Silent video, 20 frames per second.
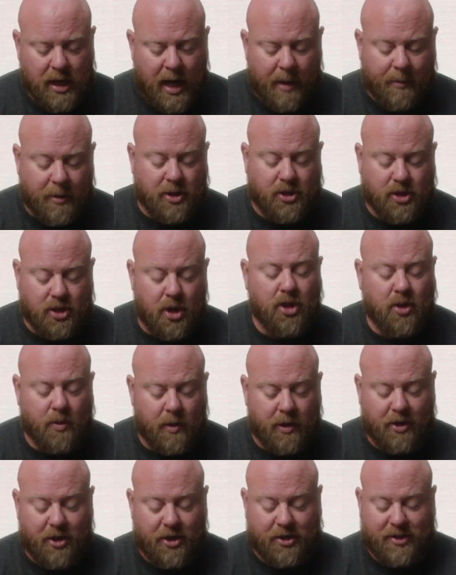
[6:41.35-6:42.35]
I'm gonna show you
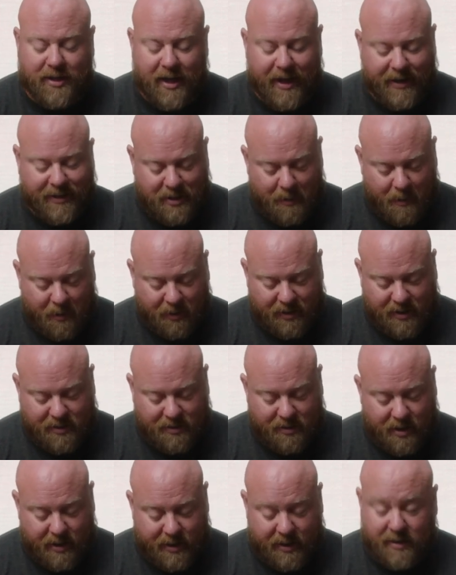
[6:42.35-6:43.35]
what it looks like to put
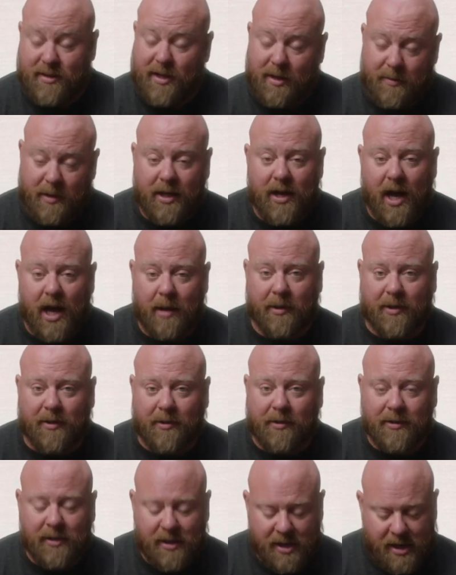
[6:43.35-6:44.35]
these on. It's gonna be
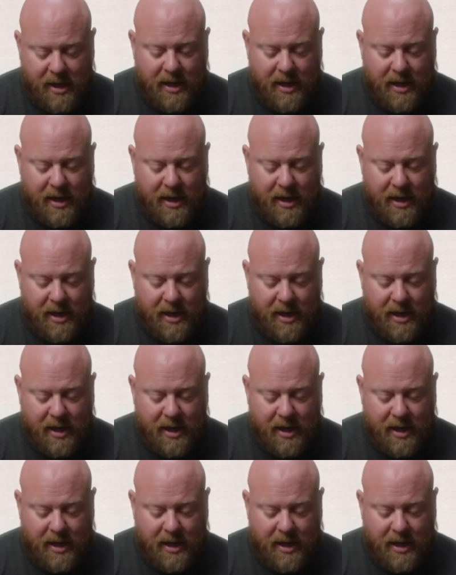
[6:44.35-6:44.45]
comical.